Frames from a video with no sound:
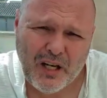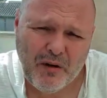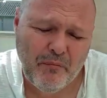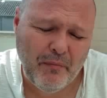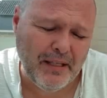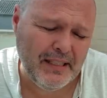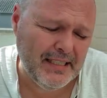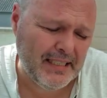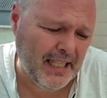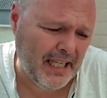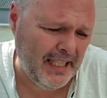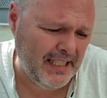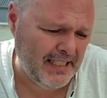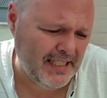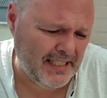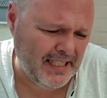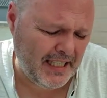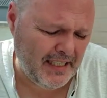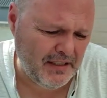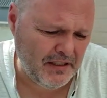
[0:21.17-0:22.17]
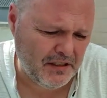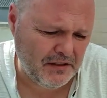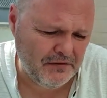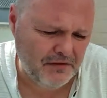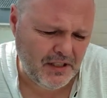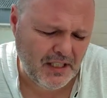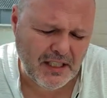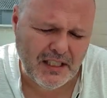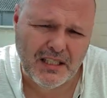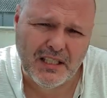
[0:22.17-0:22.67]
maintain a sense of
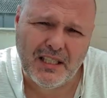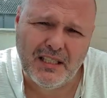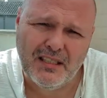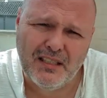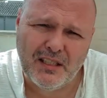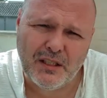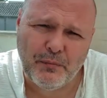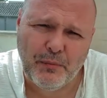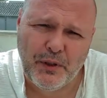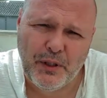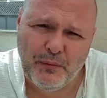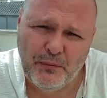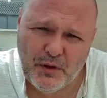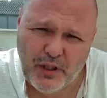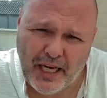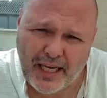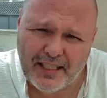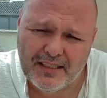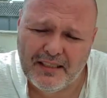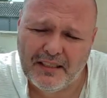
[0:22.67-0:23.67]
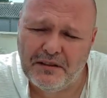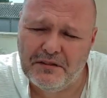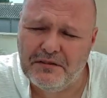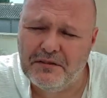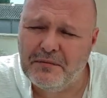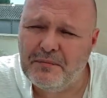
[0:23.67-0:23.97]
distance, be objective.